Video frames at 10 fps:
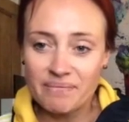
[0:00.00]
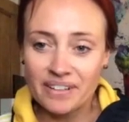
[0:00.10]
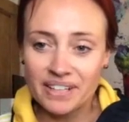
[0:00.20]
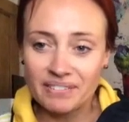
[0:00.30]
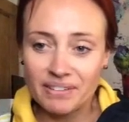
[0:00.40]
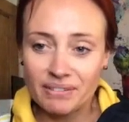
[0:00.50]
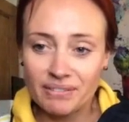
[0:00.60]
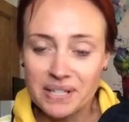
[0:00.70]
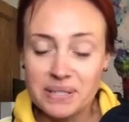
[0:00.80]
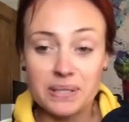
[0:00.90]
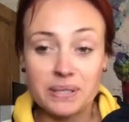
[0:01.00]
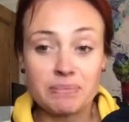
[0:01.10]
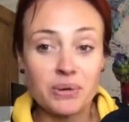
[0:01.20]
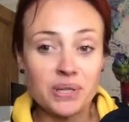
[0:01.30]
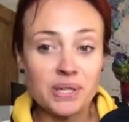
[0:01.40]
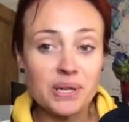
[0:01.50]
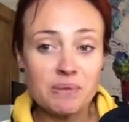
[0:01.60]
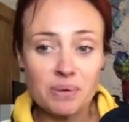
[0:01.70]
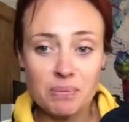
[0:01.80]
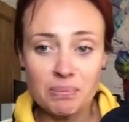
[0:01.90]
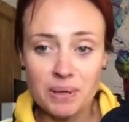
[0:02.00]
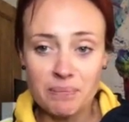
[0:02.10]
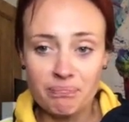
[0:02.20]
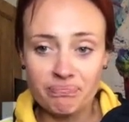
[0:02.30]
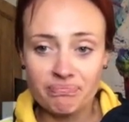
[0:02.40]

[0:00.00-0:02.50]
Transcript: Thank you for your advice this morning. No problem.